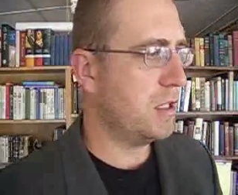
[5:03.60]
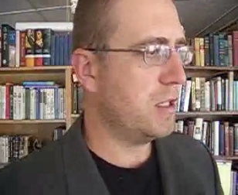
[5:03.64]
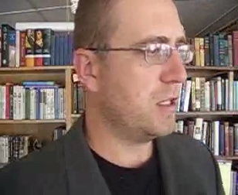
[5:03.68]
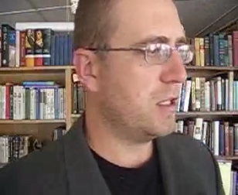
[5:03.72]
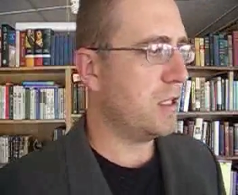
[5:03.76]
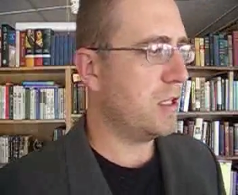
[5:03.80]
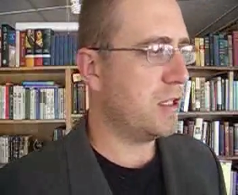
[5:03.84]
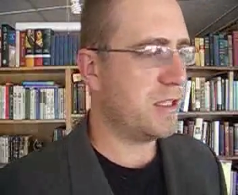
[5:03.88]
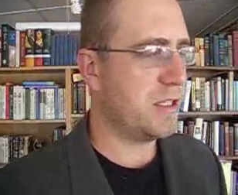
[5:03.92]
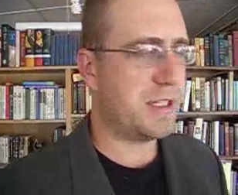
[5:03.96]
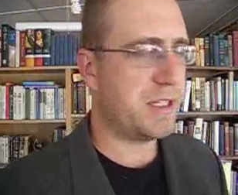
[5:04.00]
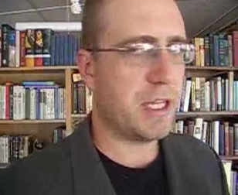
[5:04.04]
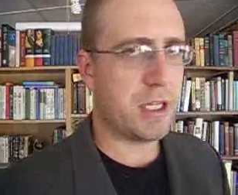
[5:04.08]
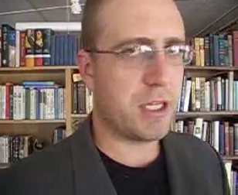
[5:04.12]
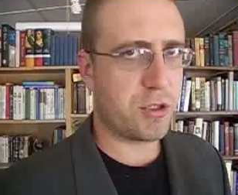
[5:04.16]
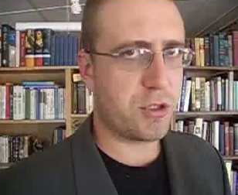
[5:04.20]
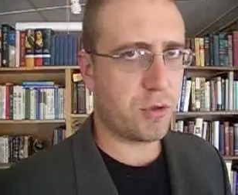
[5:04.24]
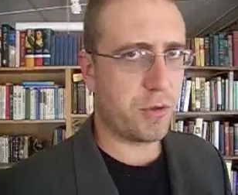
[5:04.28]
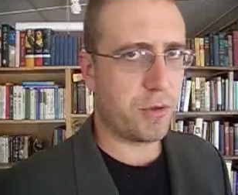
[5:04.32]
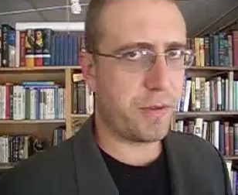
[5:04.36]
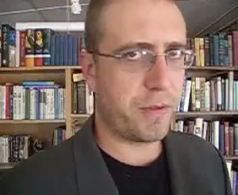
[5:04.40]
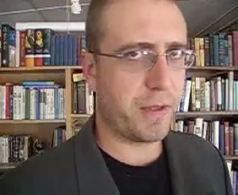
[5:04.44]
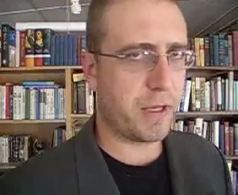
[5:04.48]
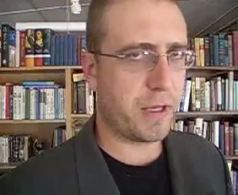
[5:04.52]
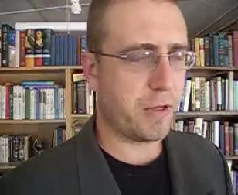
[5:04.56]
the
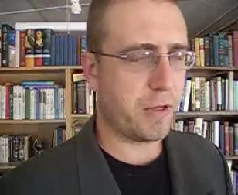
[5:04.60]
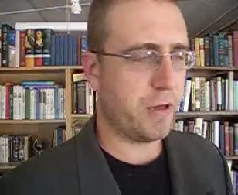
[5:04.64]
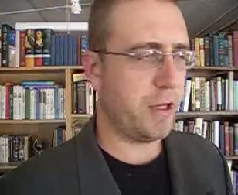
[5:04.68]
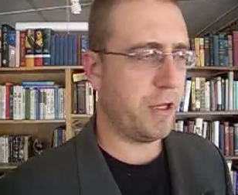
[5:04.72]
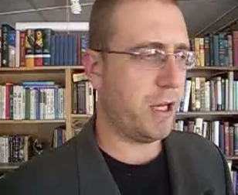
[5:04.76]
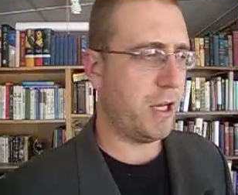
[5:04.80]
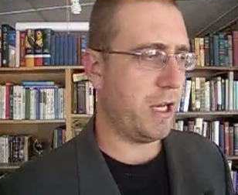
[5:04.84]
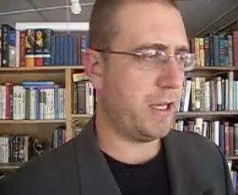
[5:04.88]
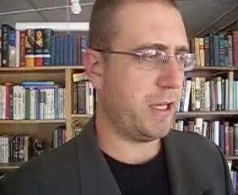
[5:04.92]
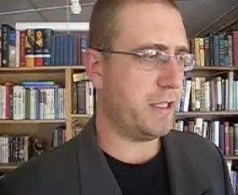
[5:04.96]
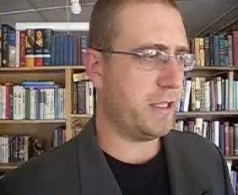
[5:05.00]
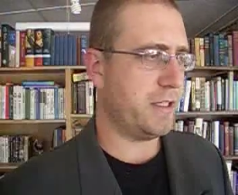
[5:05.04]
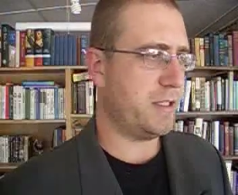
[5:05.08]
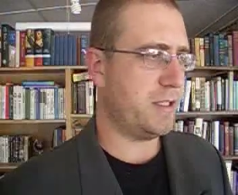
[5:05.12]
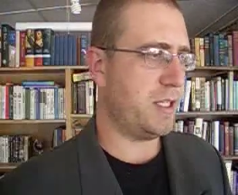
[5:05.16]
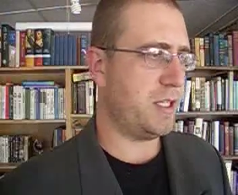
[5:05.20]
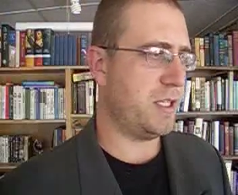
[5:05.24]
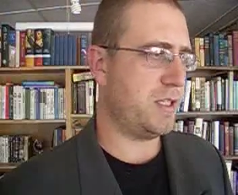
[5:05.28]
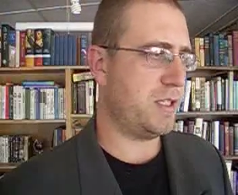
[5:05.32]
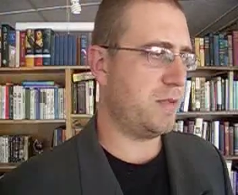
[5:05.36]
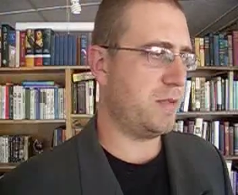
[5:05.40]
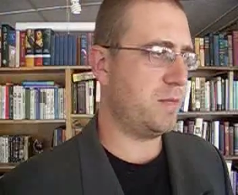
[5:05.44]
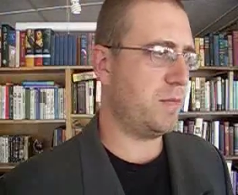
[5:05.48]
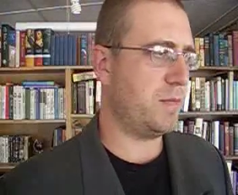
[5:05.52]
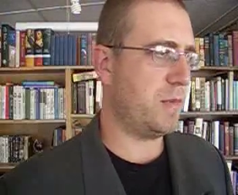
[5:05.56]
central thing or not? He
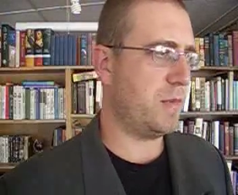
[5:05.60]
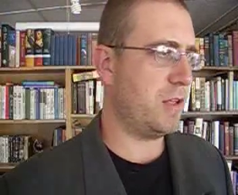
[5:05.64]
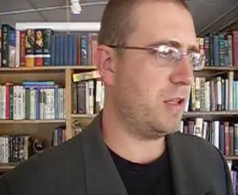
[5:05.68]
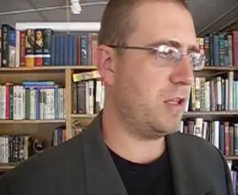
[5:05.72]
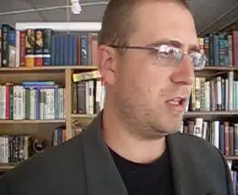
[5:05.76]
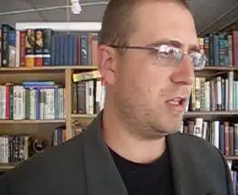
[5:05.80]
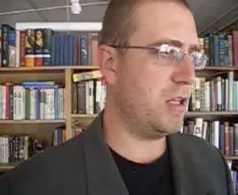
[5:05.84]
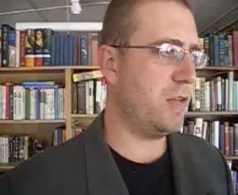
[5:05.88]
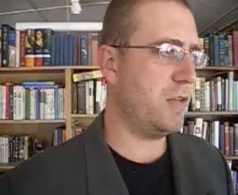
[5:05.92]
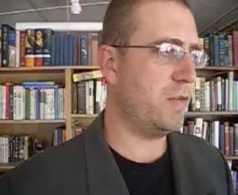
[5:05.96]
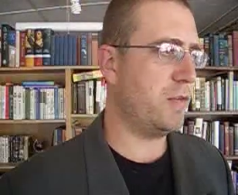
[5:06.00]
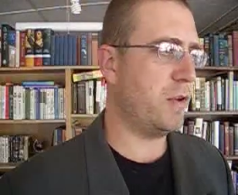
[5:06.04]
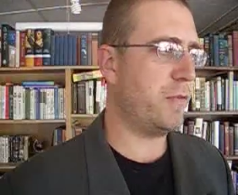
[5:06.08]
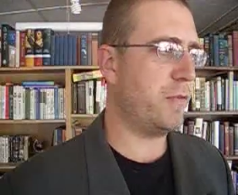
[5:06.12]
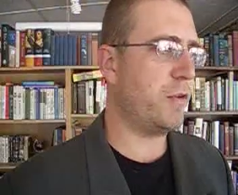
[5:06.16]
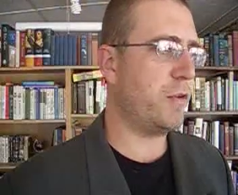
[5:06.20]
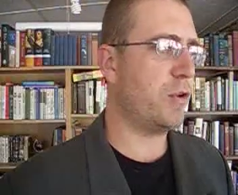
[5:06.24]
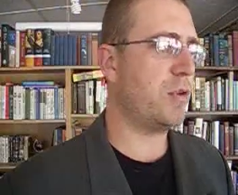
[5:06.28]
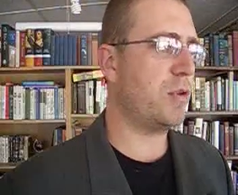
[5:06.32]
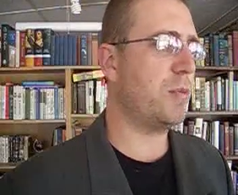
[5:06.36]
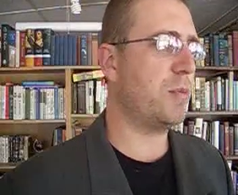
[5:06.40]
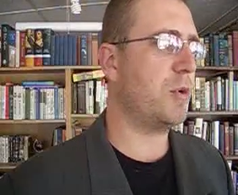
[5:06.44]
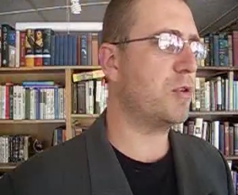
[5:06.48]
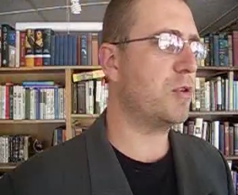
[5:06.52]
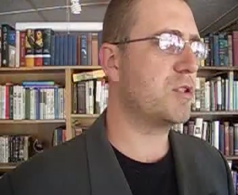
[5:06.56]
says, even if
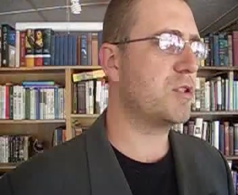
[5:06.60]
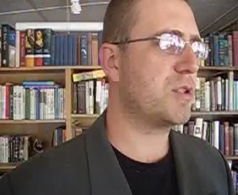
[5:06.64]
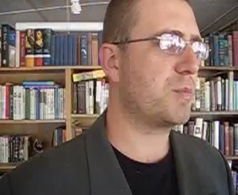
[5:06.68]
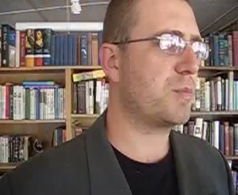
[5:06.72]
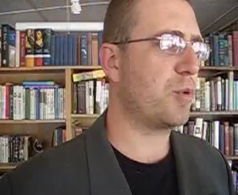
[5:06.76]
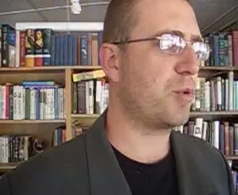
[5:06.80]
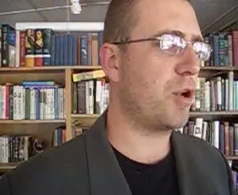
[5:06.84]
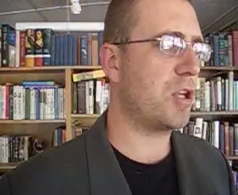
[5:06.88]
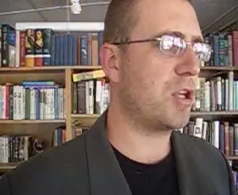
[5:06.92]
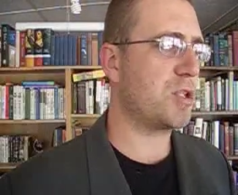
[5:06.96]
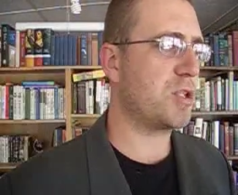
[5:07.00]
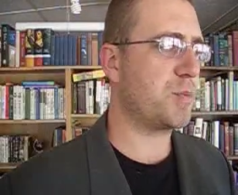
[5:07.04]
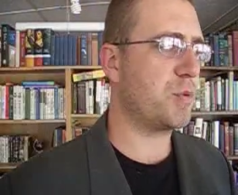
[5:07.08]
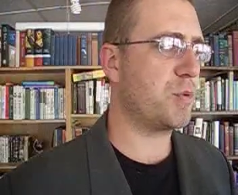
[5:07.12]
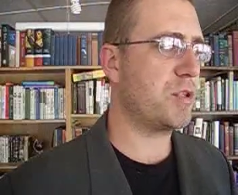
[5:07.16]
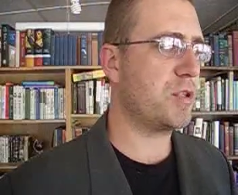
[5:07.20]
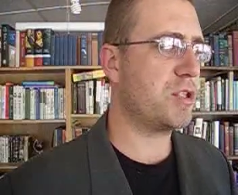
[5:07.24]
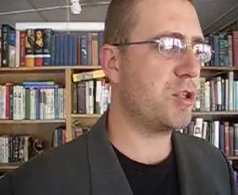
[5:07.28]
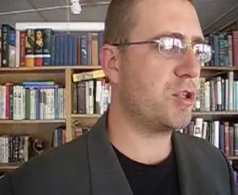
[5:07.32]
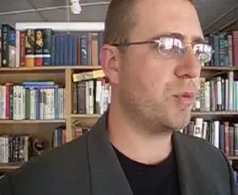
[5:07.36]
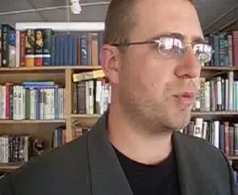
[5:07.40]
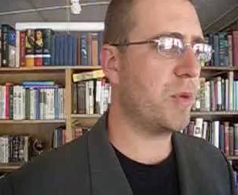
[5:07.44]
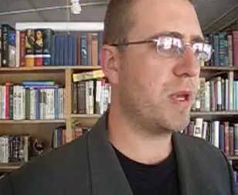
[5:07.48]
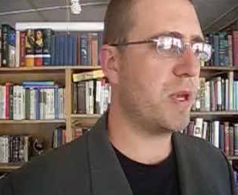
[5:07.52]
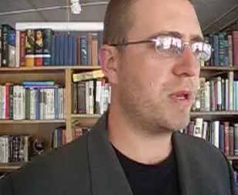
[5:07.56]
you're the most
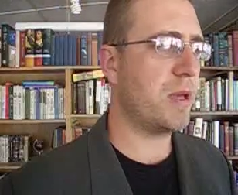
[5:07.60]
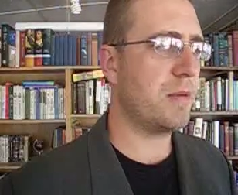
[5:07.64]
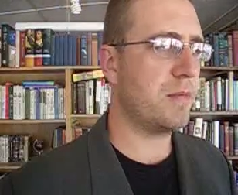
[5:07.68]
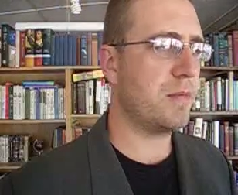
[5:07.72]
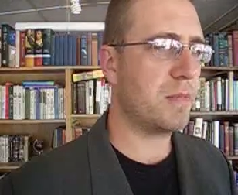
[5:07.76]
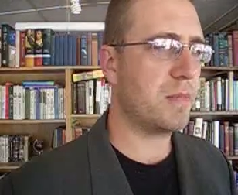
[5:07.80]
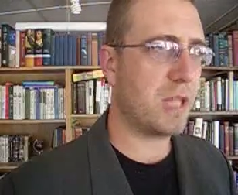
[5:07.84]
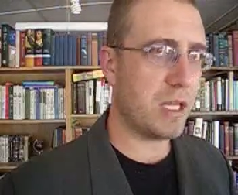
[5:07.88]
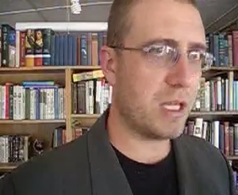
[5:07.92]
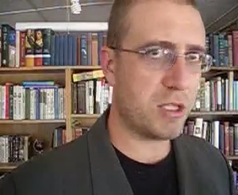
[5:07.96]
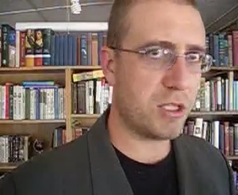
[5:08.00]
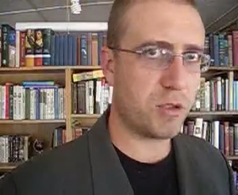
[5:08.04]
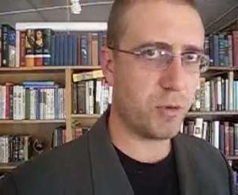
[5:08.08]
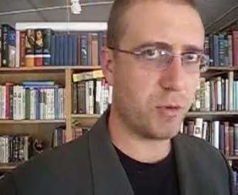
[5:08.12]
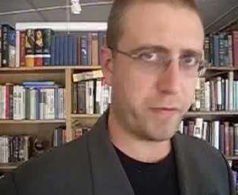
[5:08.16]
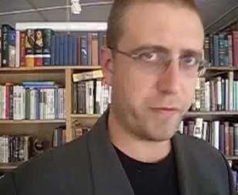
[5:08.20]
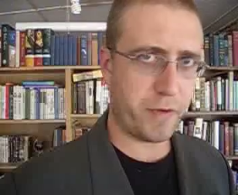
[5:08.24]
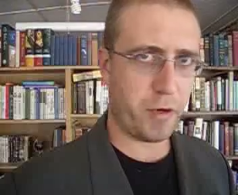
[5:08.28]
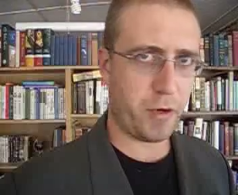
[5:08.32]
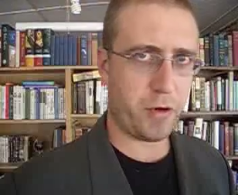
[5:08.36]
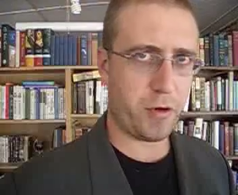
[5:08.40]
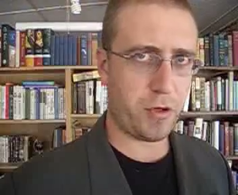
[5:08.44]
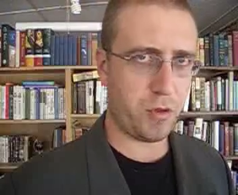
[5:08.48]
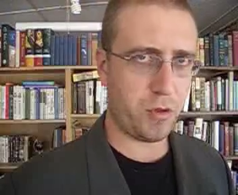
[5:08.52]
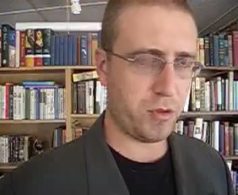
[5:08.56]
prosperous, you may get to a
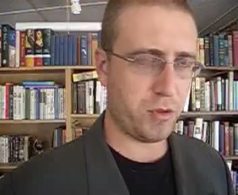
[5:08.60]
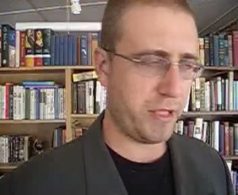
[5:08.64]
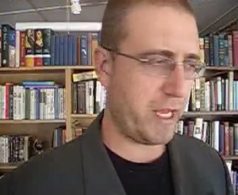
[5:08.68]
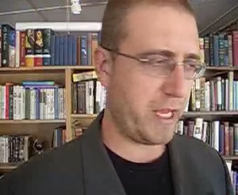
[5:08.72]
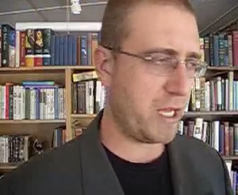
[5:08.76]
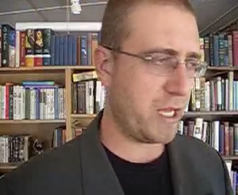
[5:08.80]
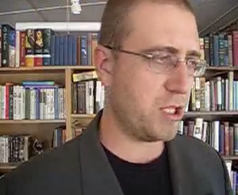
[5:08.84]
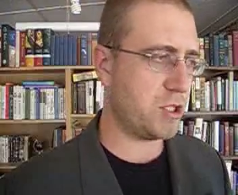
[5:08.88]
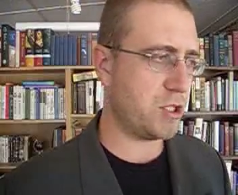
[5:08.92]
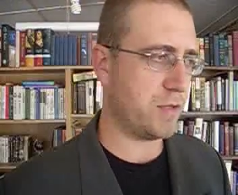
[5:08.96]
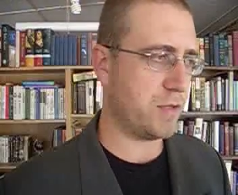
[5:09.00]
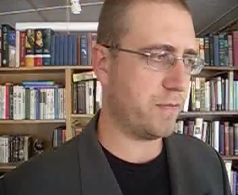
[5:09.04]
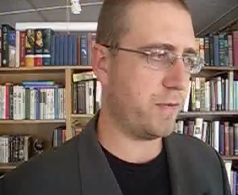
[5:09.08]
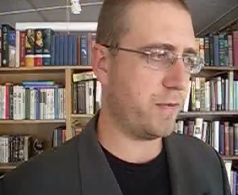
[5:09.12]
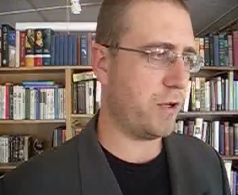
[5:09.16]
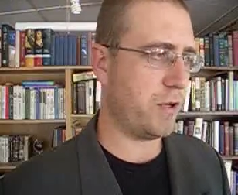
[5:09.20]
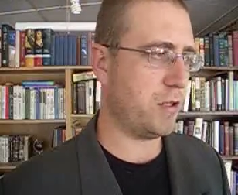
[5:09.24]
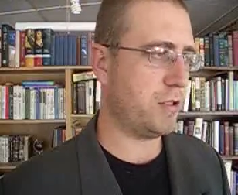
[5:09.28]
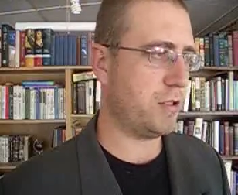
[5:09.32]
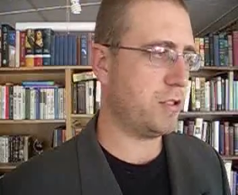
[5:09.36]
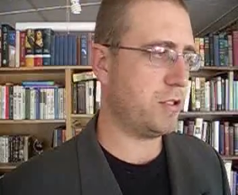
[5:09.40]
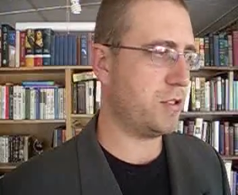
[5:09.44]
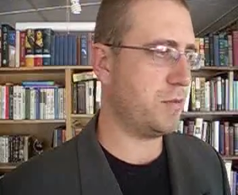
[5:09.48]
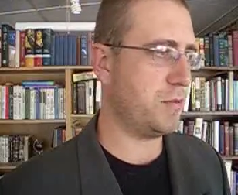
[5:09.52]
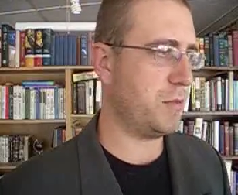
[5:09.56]
very old age and
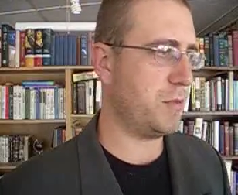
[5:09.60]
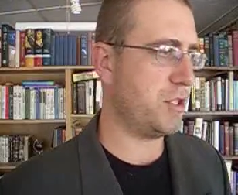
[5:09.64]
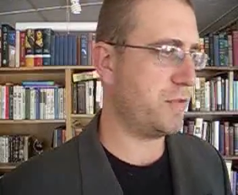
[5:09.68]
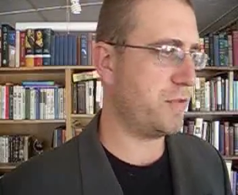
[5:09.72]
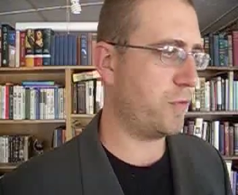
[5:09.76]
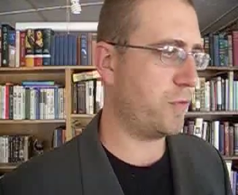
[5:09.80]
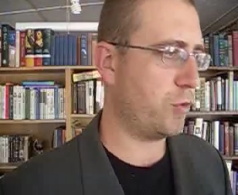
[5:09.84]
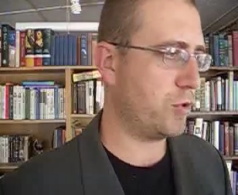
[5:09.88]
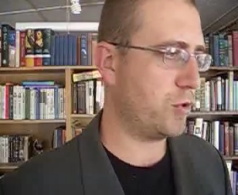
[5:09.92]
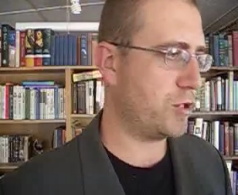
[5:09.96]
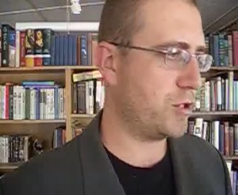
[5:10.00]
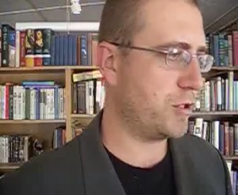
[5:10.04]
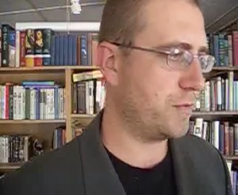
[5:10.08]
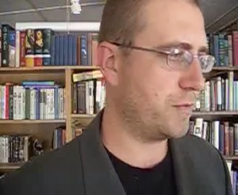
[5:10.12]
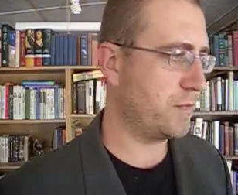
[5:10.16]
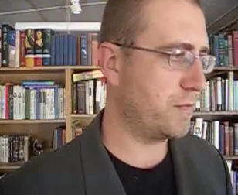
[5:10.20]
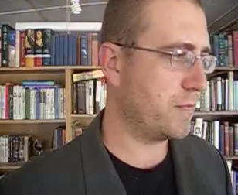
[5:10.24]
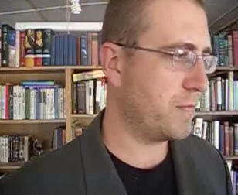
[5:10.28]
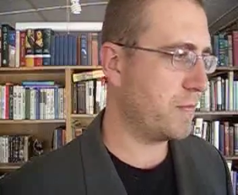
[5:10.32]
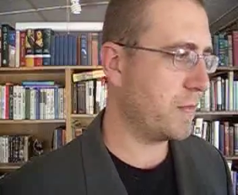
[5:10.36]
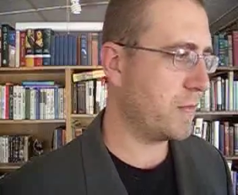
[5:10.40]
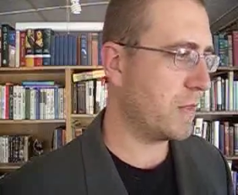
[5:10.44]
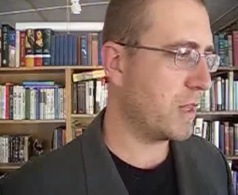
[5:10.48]
fall into misfortune,